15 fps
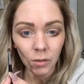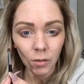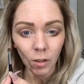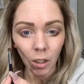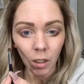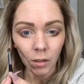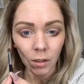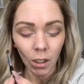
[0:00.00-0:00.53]
for
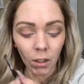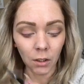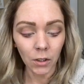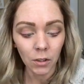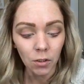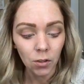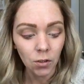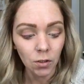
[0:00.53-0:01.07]
all the
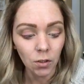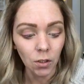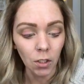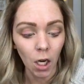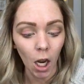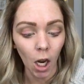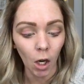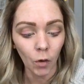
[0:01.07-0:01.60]
colors?
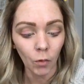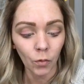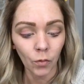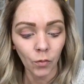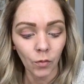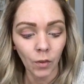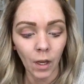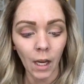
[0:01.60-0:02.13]
No.
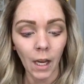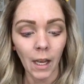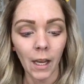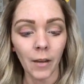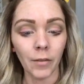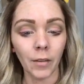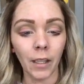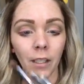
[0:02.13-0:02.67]
I
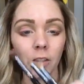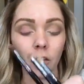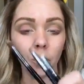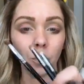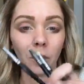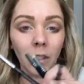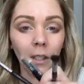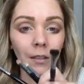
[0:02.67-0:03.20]
have like
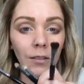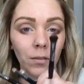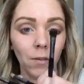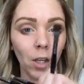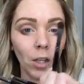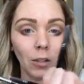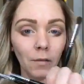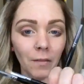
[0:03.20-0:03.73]
duplicates of
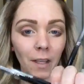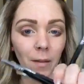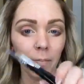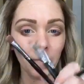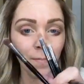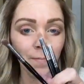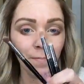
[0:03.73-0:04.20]
all of them.